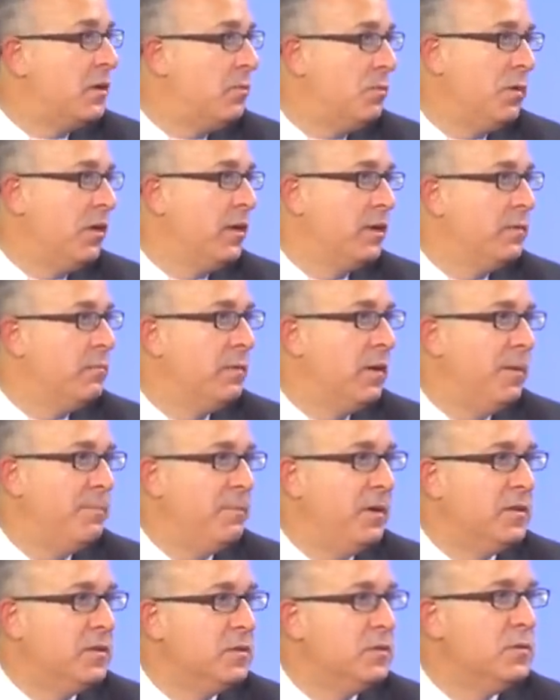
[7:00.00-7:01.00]
aren't really a
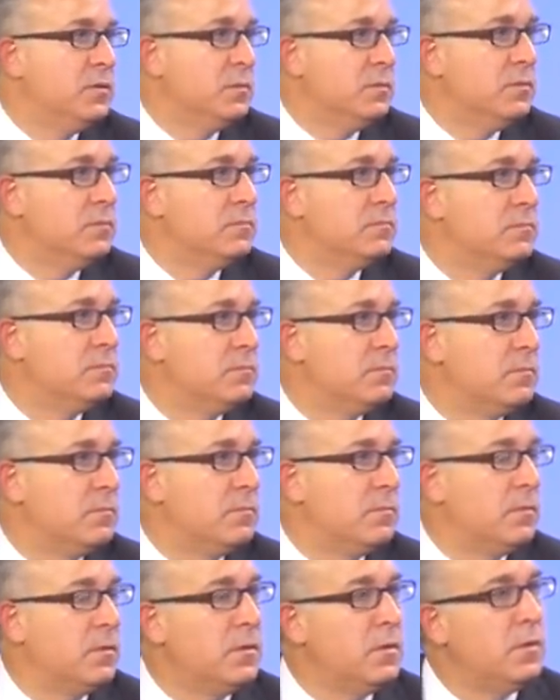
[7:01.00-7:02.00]
big to do. They're
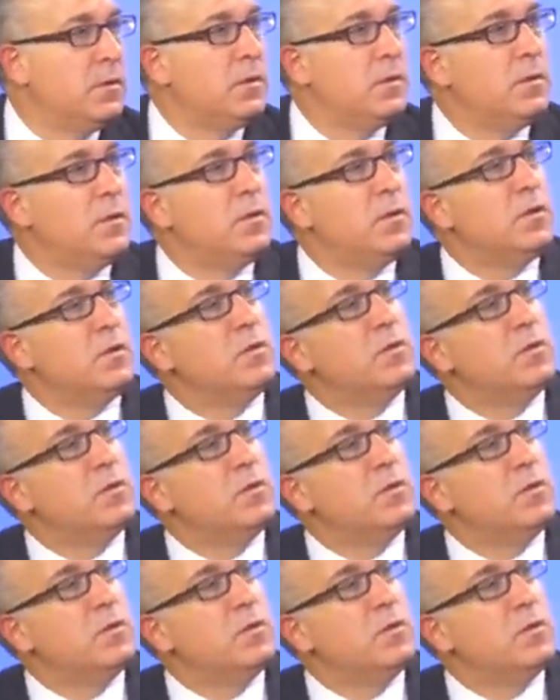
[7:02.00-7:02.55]
not. No, no.